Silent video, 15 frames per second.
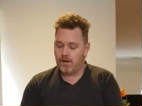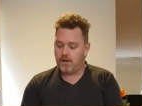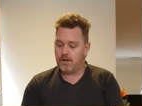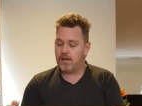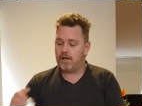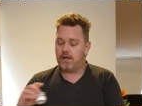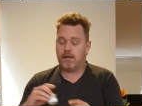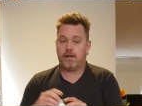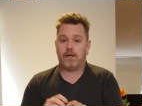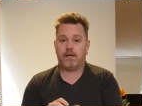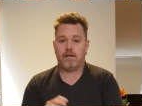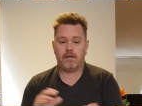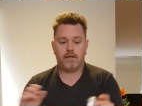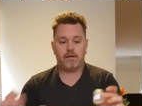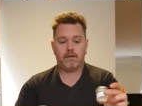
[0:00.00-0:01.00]
Alright,
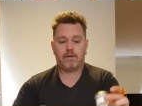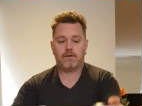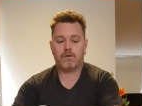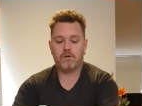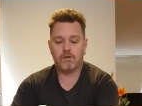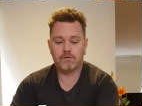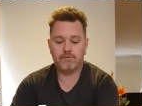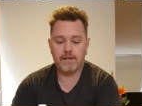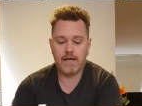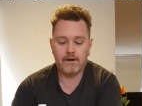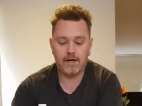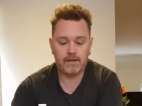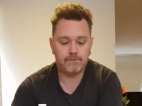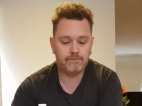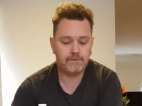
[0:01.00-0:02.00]
corn
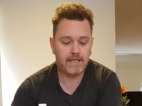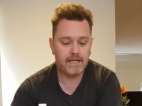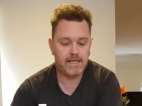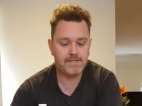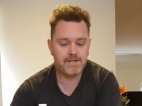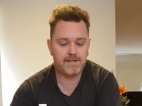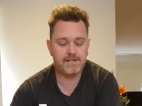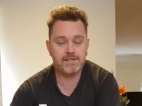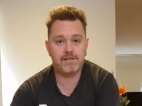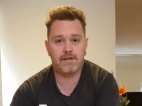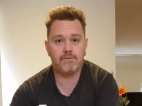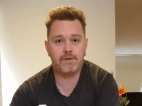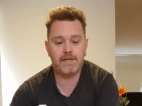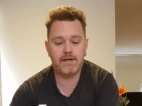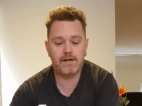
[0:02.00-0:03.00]
flour. Now, as you can see,
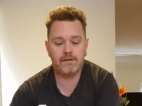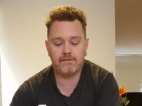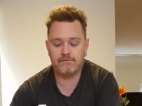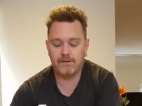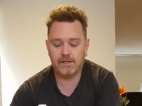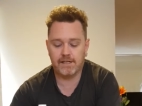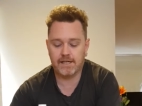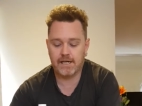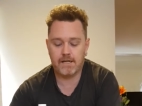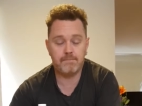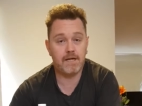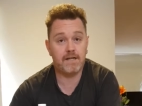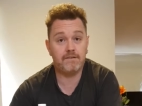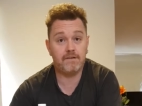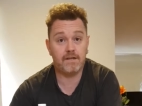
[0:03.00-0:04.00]
we don't really keep
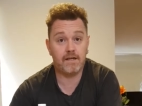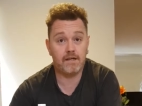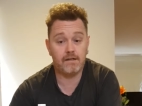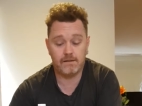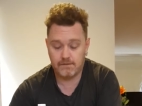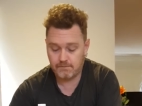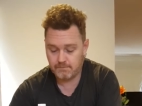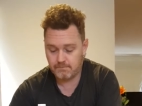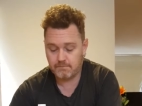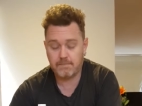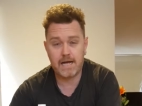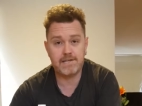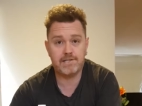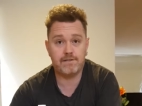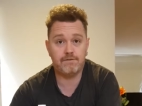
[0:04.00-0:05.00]
anything in
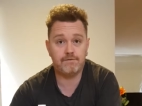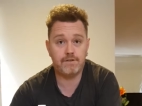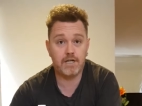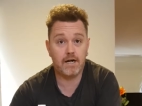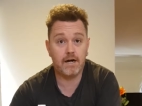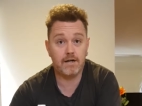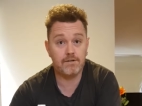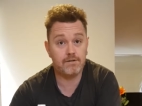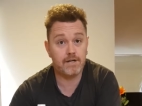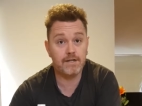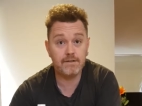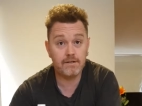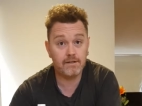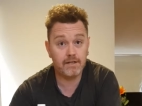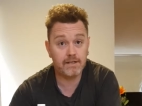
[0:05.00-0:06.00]
massive jars or
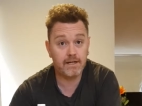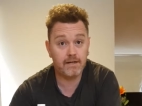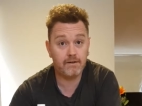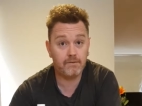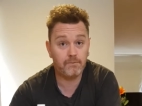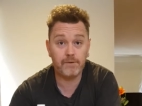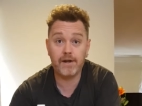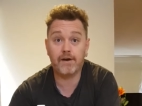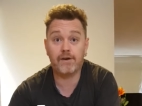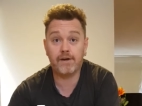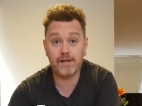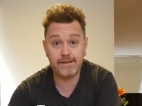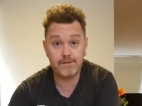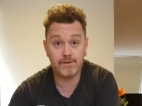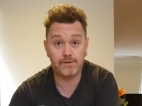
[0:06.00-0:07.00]
anything like that. We don't
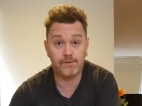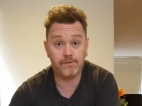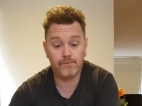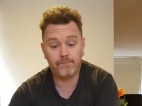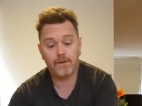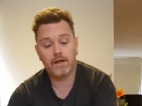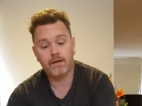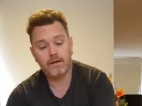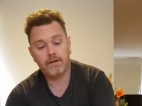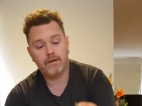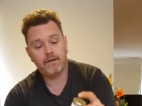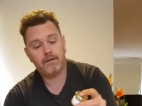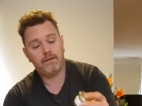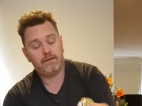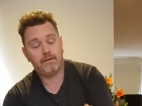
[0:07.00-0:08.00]
need to.
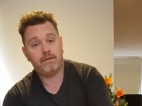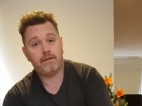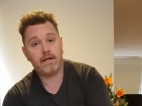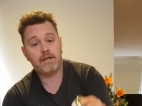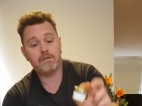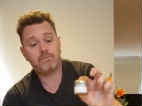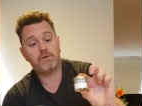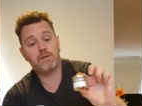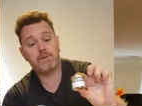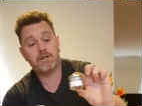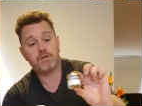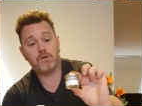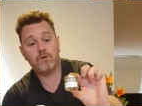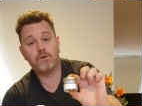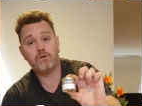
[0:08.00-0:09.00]
That is pretty
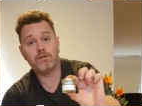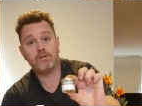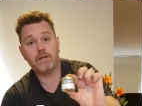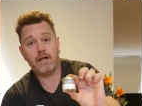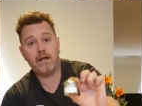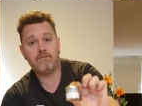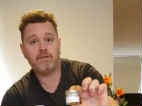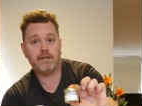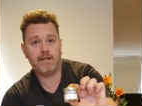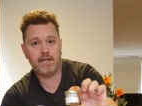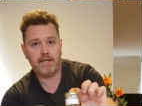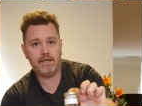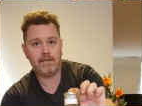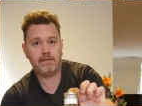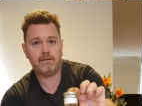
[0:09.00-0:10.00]
much all you'll ever
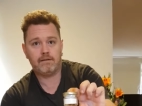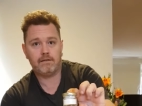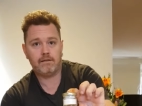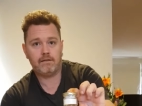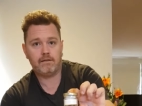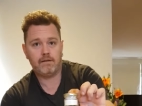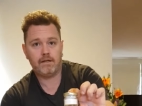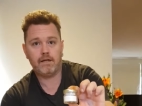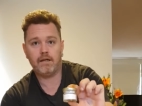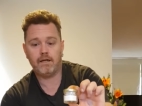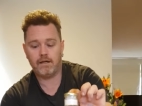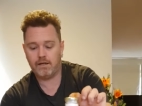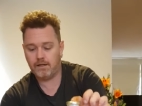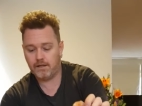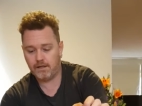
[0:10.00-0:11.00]
need
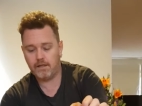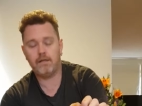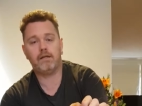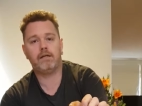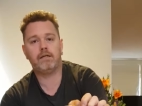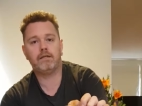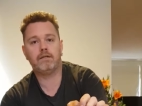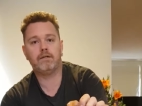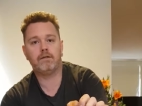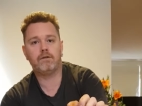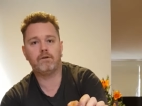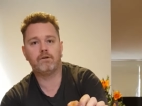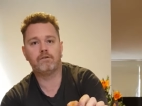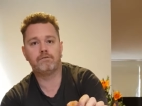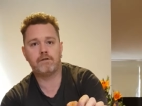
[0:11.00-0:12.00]
in
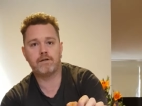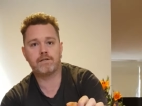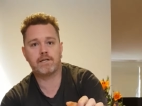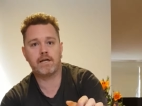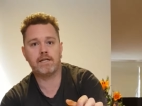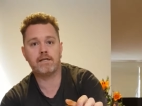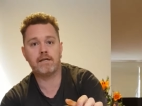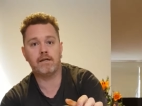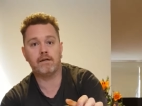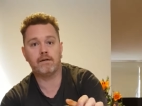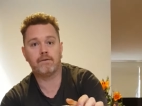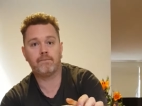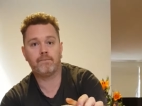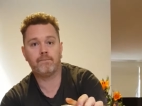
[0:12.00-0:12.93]
your first aid kit.